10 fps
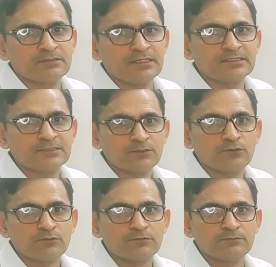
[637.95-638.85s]
Thanks a
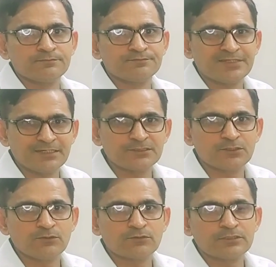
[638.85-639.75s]
lot.
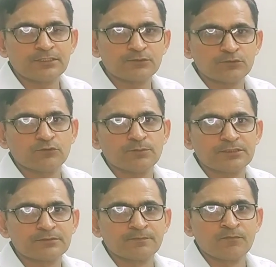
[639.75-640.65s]
Thank you so
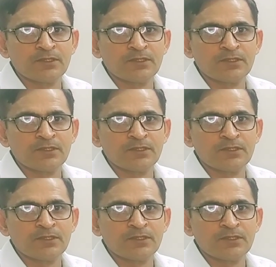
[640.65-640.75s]
much